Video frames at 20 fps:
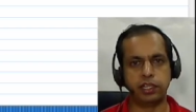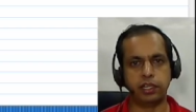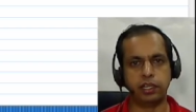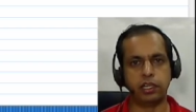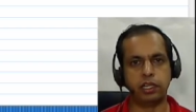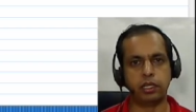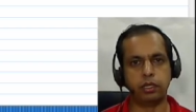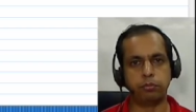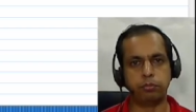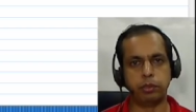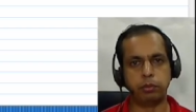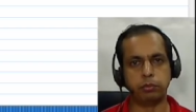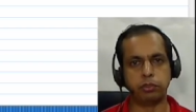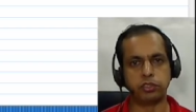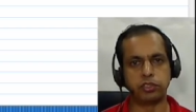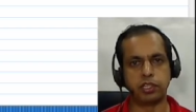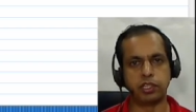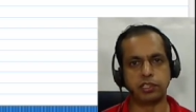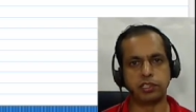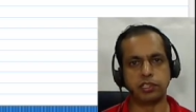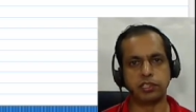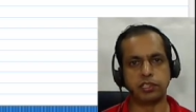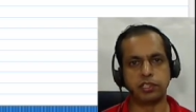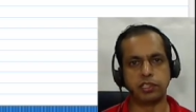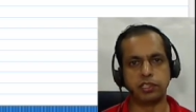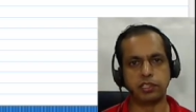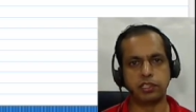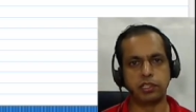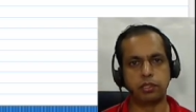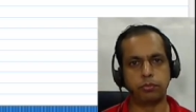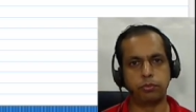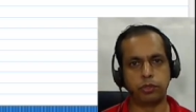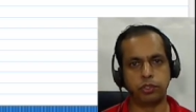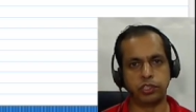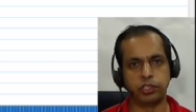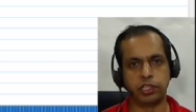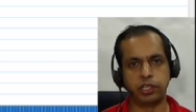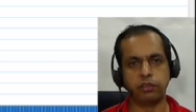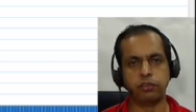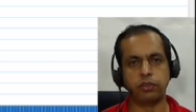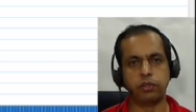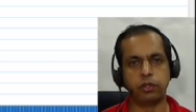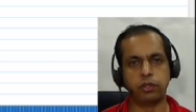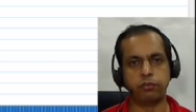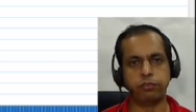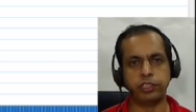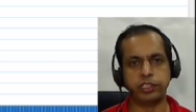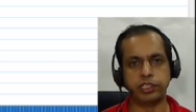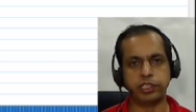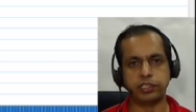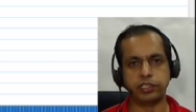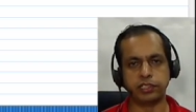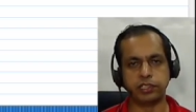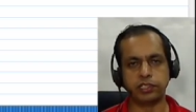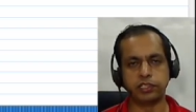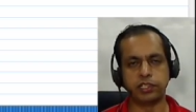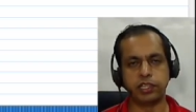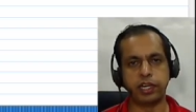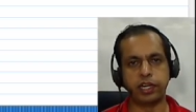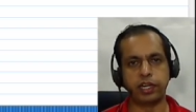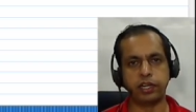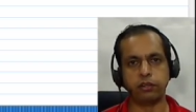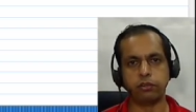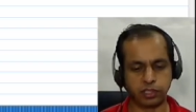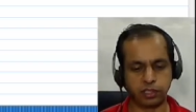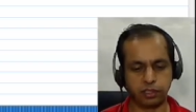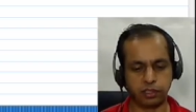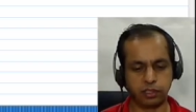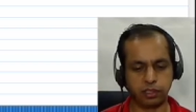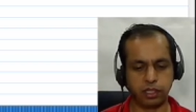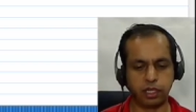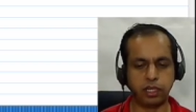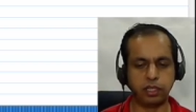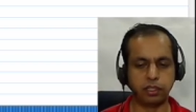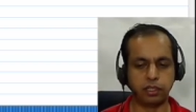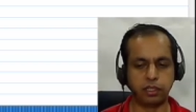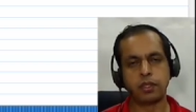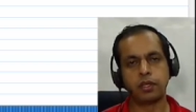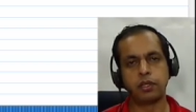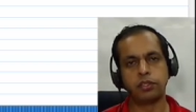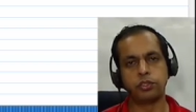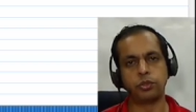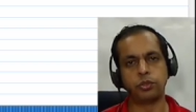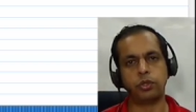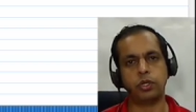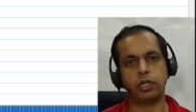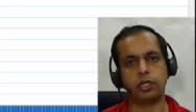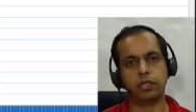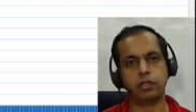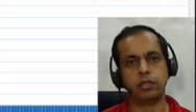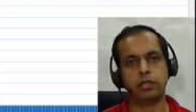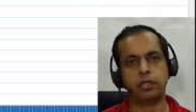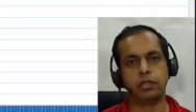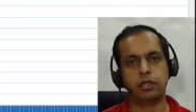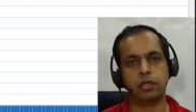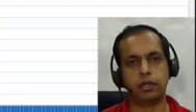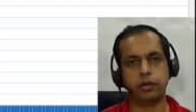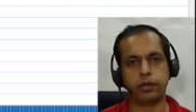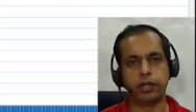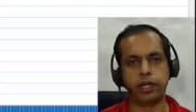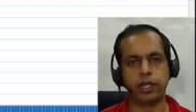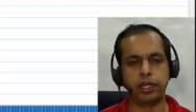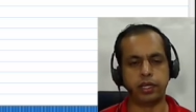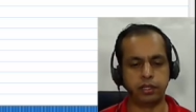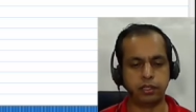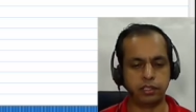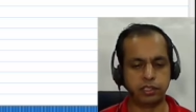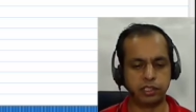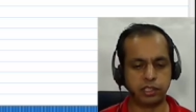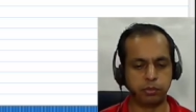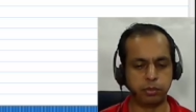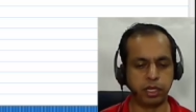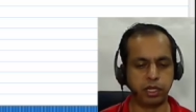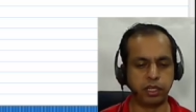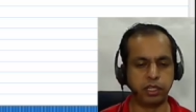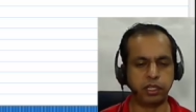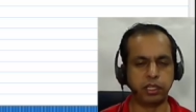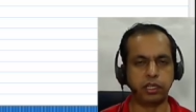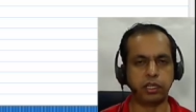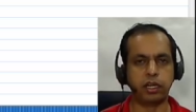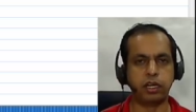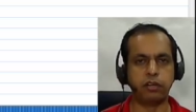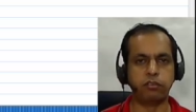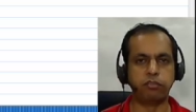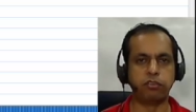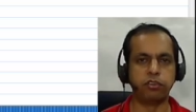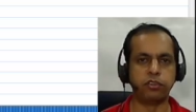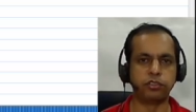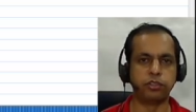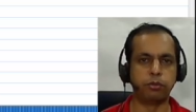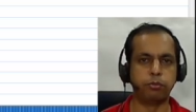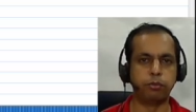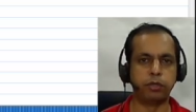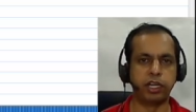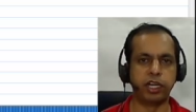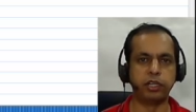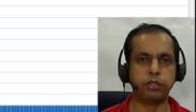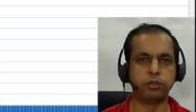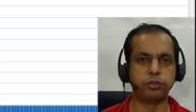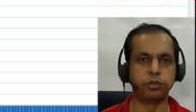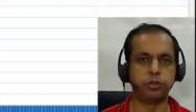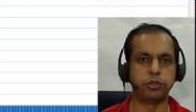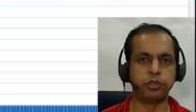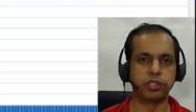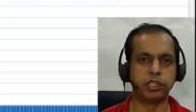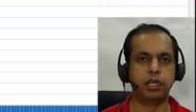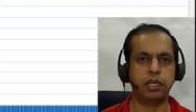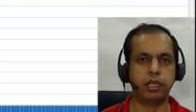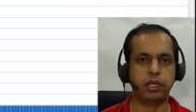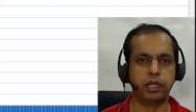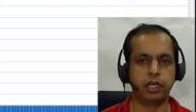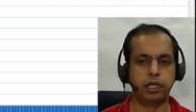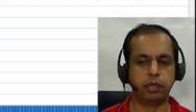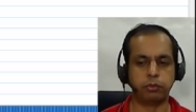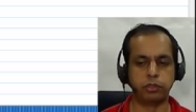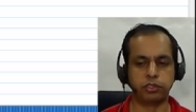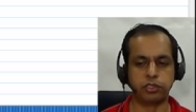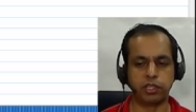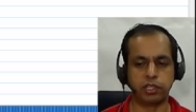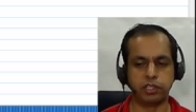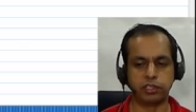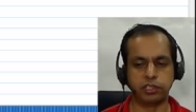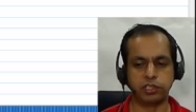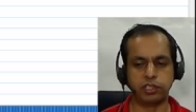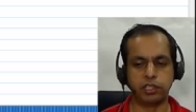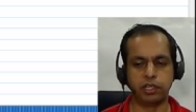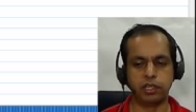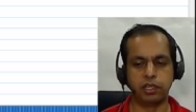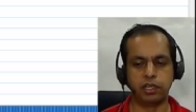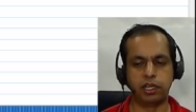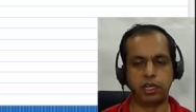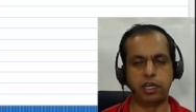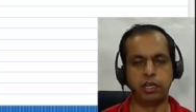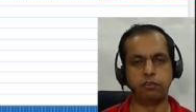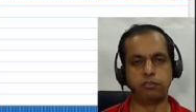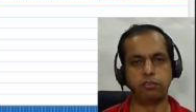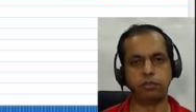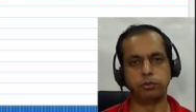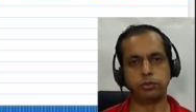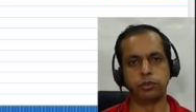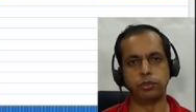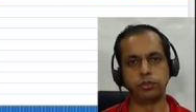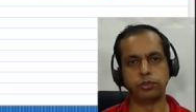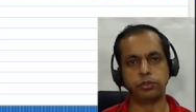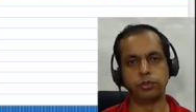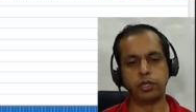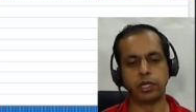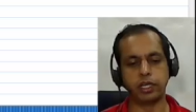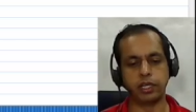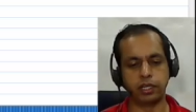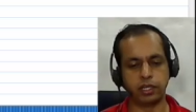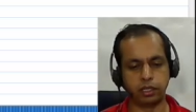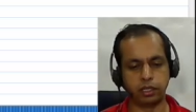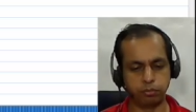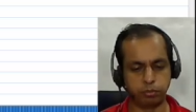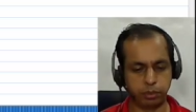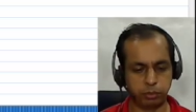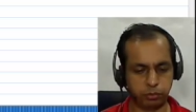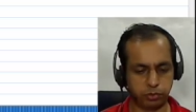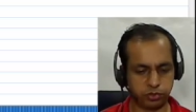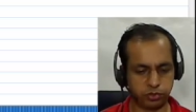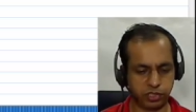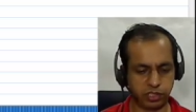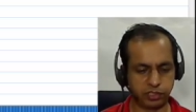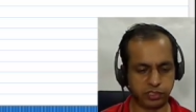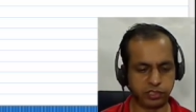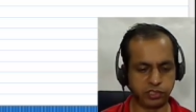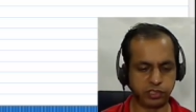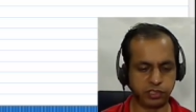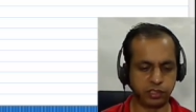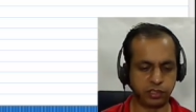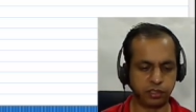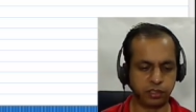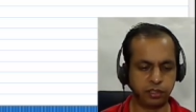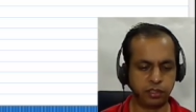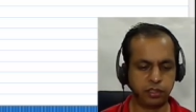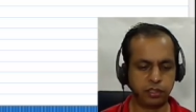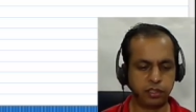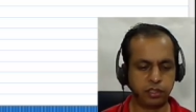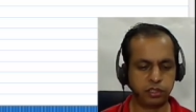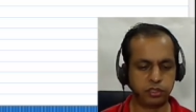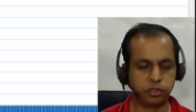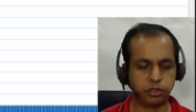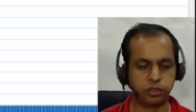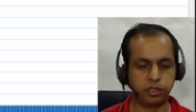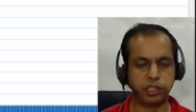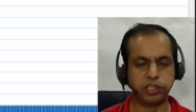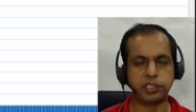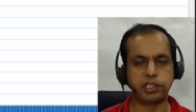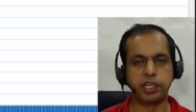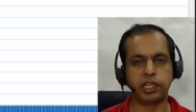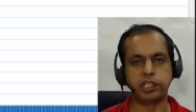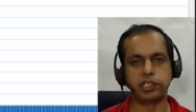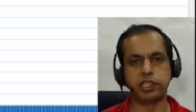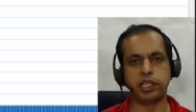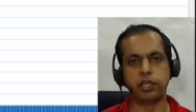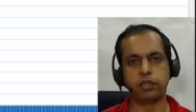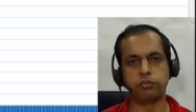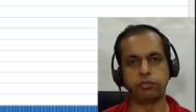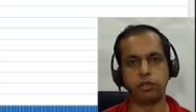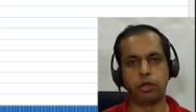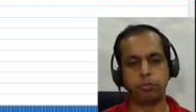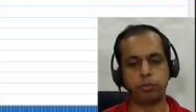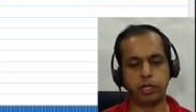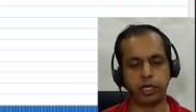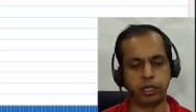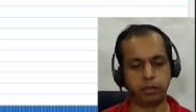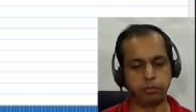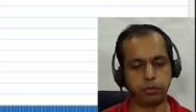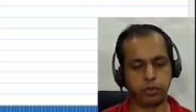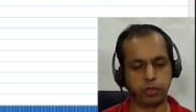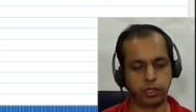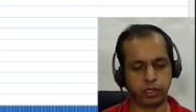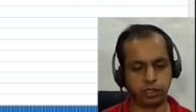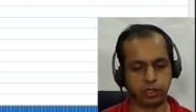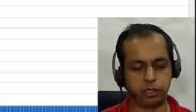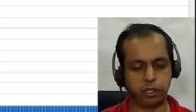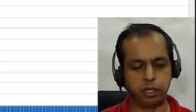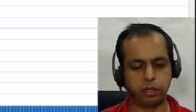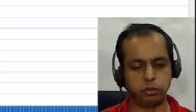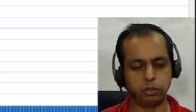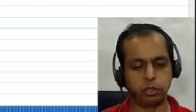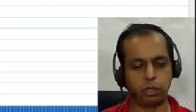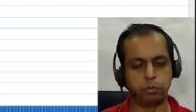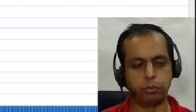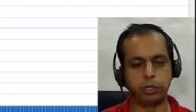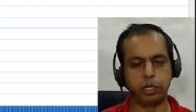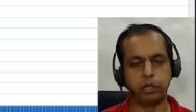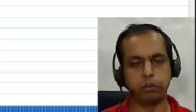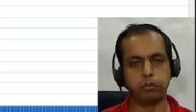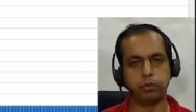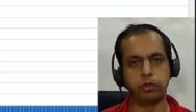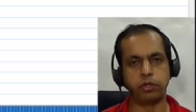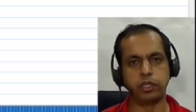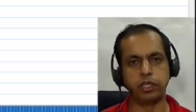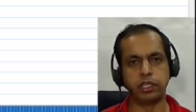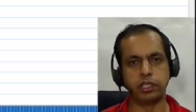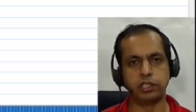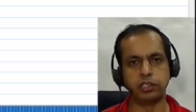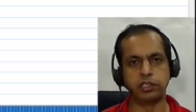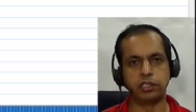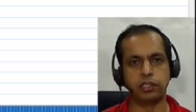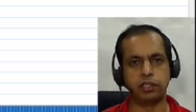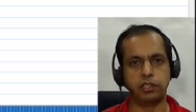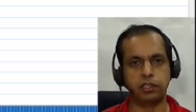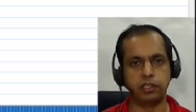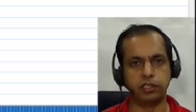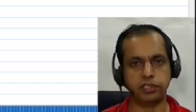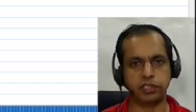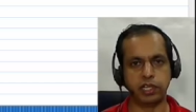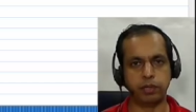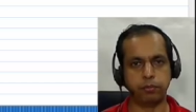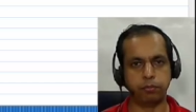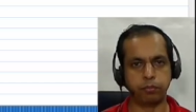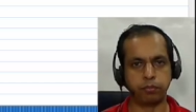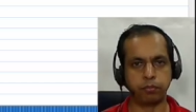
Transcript: in a PMOS transistor is positive, or VGS is negative, and so on. Okay. Similarly, the current flows from drain to source in an NMOS transistor and from source to drain in a PMOS transistor. So this takes care of the operating point. Now the operating point is the same.